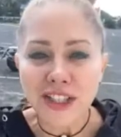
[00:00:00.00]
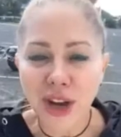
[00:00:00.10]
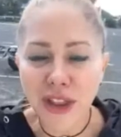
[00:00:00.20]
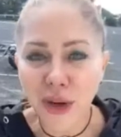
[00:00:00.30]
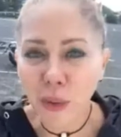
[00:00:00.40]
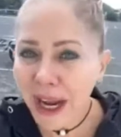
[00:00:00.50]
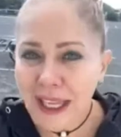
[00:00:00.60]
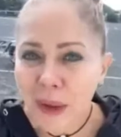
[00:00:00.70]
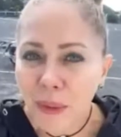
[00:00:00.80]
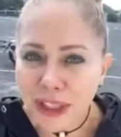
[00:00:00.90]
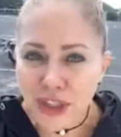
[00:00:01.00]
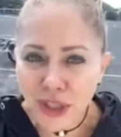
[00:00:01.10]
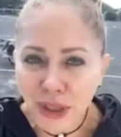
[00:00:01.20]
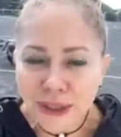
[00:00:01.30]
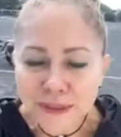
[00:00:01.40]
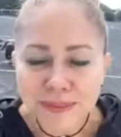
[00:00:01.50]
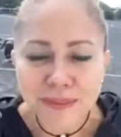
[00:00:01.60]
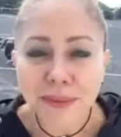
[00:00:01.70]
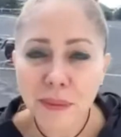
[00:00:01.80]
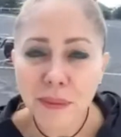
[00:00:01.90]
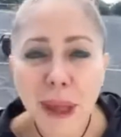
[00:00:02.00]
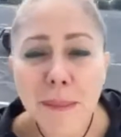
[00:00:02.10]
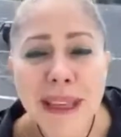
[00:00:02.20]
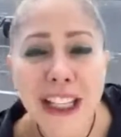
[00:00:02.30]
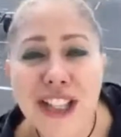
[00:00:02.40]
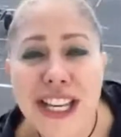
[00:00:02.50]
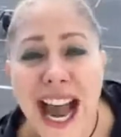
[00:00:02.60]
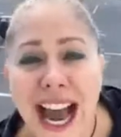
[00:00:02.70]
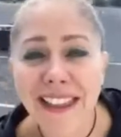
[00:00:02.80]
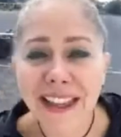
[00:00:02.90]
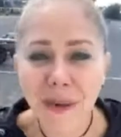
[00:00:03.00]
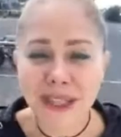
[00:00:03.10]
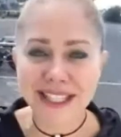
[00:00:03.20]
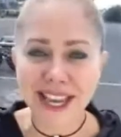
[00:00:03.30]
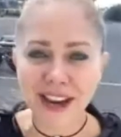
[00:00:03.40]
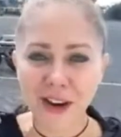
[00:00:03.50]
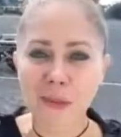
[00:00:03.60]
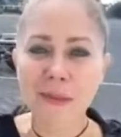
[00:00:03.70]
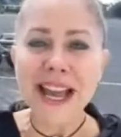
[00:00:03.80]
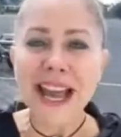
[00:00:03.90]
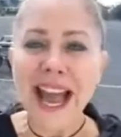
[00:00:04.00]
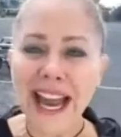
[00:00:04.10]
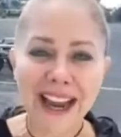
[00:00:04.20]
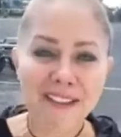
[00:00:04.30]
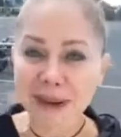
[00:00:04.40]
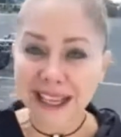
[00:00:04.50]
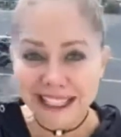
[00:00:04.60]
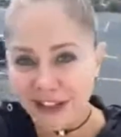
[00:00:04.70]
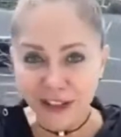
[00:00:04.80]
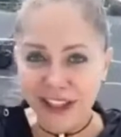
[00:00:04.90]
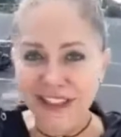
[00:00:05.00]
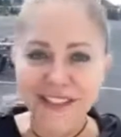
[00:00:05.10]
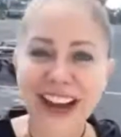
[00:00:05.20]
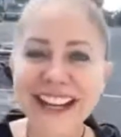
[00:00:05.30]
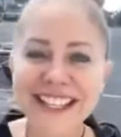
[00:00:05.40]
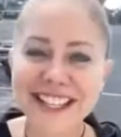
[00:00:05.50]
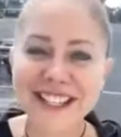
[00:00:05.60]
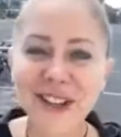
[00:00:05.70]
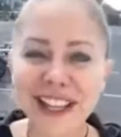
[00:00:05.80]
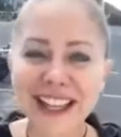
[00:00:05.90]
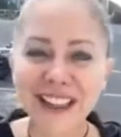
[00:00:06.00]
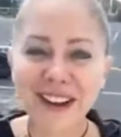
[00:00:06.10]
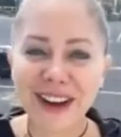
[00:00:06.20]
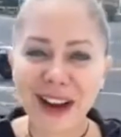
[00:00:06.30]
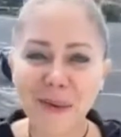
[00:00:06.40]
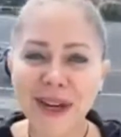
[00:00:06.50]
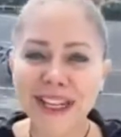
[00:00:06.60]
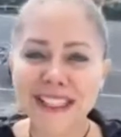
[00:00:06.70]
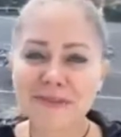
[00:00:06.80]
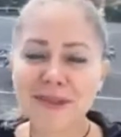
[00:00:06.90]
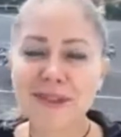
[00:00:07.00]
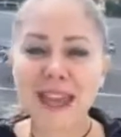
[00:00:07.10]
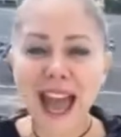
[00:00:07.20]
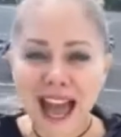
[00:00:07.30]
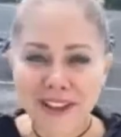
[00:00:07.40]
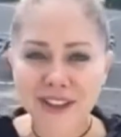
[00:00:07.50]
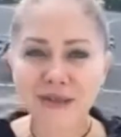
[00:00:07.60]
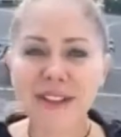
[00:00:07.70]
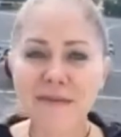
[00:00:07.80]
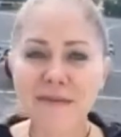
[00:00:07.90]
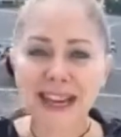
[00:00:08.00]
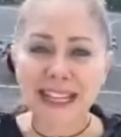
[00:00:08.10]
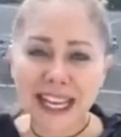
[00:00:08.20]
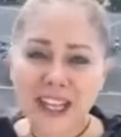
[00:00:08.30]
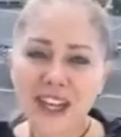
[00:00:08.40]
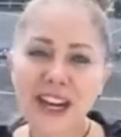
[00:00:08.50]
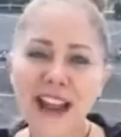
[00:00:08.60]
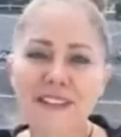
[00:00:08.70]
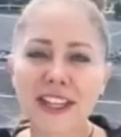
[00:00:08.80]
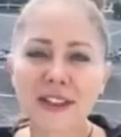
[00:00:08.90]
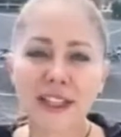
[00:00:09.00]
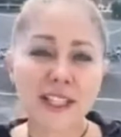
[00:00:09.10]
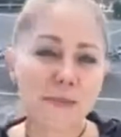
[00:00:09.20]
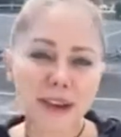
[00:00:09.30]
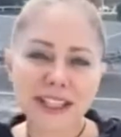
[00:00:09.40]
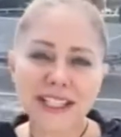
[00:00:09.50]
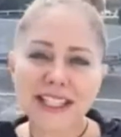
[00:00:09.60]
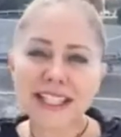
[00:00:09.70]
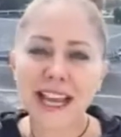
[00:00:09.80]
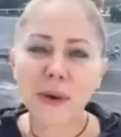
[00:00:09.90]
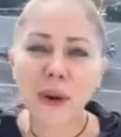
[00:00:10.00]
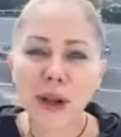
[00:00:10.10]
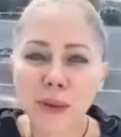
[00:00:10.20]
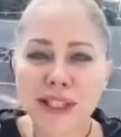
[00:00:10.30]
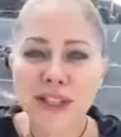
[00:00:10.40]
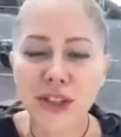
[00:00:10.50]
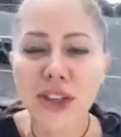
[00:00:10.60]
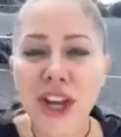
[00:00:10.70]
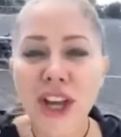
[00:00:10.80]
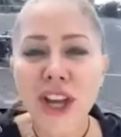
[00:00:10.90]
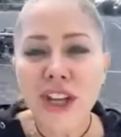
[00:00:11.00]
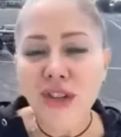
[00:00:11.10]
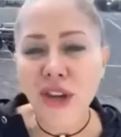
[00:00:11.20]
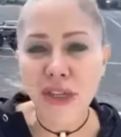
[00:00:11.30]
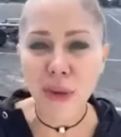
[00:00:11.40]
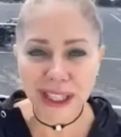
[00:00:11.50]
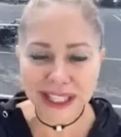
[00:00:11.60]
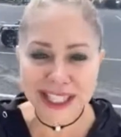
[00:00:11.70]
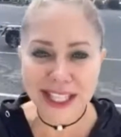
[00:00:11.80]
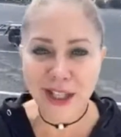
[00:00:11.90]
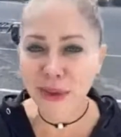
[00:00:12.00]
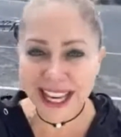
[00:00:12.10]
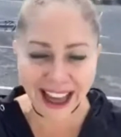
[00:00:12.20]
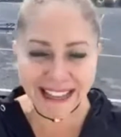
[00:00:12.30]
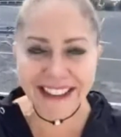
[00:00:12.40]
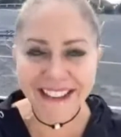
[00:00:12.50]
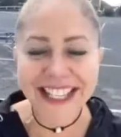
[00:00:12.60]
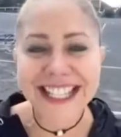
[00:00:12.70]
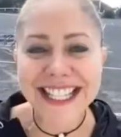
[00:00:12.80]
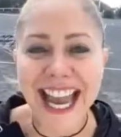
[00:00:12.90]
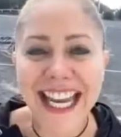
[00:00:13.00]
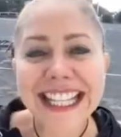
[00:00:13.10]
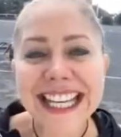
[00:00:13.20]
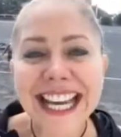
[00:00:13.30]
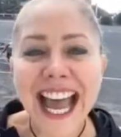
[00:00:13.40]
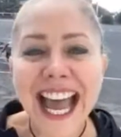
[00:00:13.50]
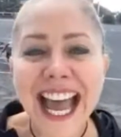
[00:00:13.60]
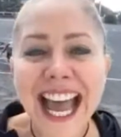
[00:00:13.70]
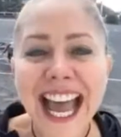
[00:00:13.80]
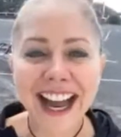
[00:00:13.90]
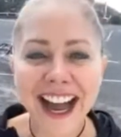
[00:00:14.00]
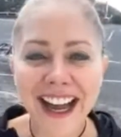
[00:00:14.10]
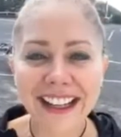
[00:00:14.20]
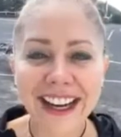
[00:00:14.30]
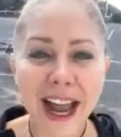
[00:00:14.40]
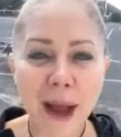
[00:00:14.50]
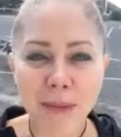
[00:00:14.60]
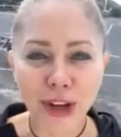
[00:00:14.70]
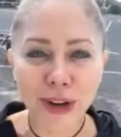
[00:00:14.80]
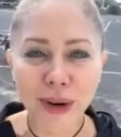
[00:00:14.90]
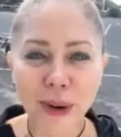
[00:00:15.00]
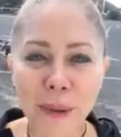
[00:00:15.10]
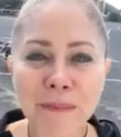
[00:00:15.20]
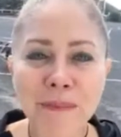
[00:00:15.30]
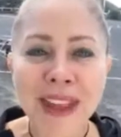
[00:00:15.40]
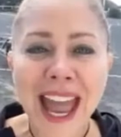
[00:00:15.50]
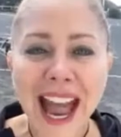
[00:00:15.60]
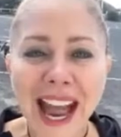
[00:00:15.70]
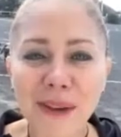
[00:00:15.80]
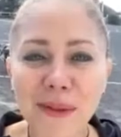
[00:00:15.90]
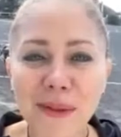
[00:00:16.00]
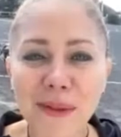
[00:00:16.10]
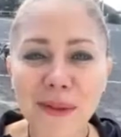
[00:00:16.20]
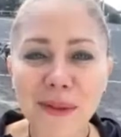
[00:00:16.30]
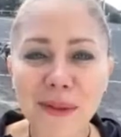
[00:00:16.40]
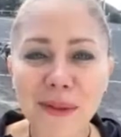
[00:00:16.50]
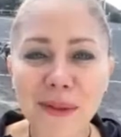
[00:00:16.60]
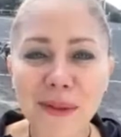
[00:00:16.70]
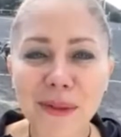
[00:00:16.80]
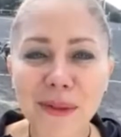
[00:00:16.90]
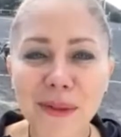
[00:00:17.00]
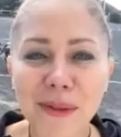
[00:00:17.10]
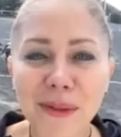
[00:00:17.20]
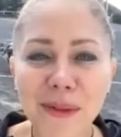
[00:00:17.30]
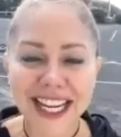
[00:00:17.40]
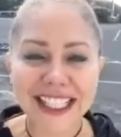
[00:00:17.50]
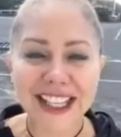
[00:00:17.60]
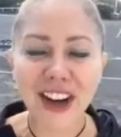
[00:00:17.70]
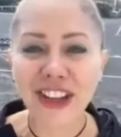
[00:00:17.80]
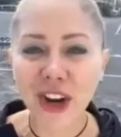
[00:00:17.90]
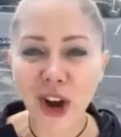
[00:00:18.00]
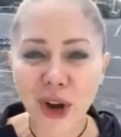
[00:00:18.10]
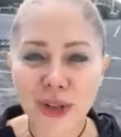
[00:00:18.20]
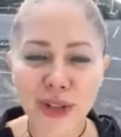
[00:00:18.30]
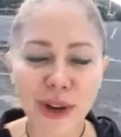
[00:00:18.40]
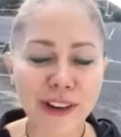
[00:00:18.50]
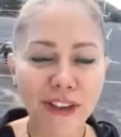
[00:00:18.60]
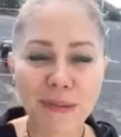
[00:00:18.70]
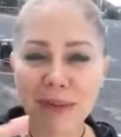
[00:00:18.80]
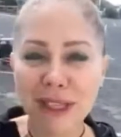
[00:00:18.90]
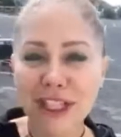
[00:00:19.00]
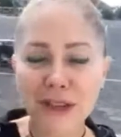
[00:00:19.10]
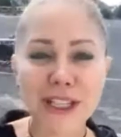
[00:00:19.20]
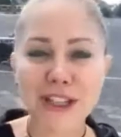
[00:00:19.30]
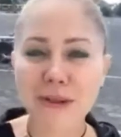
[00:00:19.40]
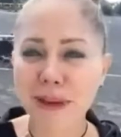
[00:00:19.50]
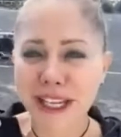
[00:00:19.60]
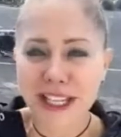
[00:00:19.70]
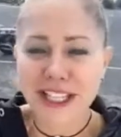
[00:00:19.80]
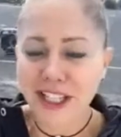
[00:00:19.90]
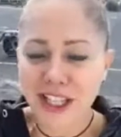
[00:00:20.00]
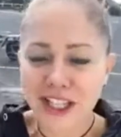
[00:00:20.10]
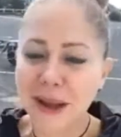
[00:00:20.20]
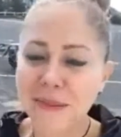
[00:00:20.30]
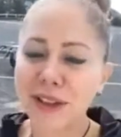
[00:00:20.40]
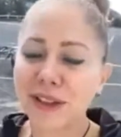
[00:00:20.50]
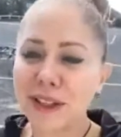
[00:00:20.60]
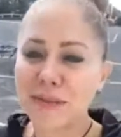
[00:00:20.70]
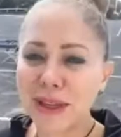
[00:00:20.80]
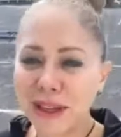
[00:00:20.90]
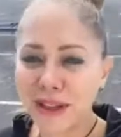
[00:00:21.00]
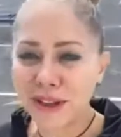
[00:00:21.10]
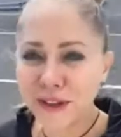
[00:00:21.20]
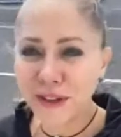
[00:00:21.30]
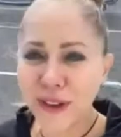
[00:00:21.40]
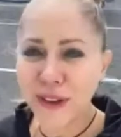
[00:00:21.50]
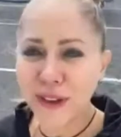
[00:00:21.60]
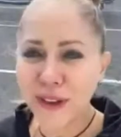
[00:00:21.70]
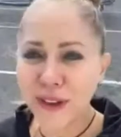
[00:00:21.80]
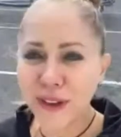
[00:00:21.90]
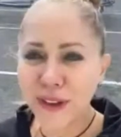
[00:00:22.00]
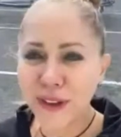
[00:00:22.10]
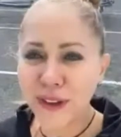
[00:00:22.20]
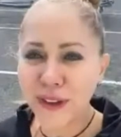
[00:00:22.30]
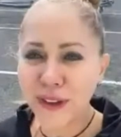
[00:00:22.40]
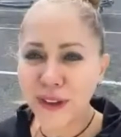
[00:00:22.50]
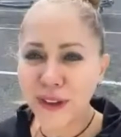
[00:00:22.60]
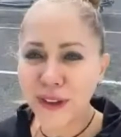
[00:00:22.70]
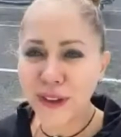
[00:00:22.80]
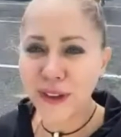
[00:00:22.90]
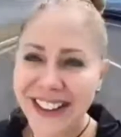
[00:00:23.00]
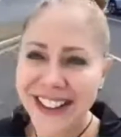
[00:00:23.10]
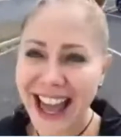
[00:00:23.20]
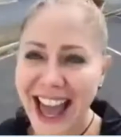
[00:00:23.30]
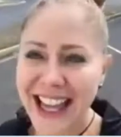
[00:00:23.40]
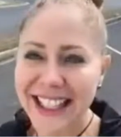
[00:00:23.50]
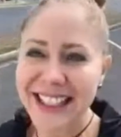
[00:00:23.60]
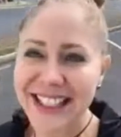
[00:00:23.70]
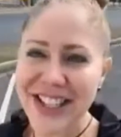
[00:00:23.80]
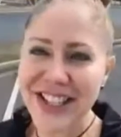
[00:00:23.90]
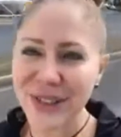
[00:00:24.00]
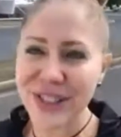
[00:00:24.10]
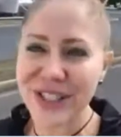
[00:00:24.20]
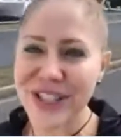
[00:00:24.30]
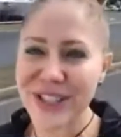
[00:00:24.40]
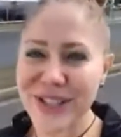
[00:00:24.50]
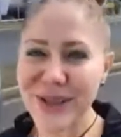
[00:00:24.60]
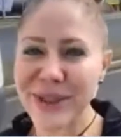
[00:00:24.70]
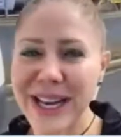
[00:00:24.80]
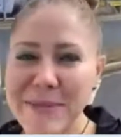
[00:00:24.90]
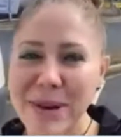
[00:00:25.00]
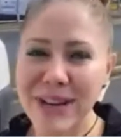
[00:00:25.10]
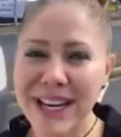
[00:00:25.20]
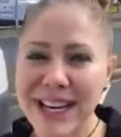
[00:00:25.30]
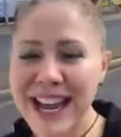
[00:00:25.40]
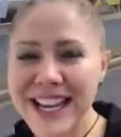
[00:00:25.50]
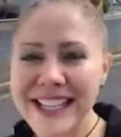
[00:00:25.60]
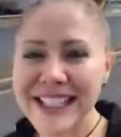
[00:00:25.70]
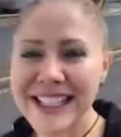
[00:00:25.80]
So I thought, what can we do? Because I didn't want to stay home and have my kids on their devices all day long. I wanted them to be out, surrounded by nature, having new experiences like we always do. So I thought, well, since we can't leave the state, I hire a motorhome. And we've been traveling our state on the coast, going from beach to beach to beach. It's just absolutely beautiful. Right now, look at that. Just gorgeous. We're at the marina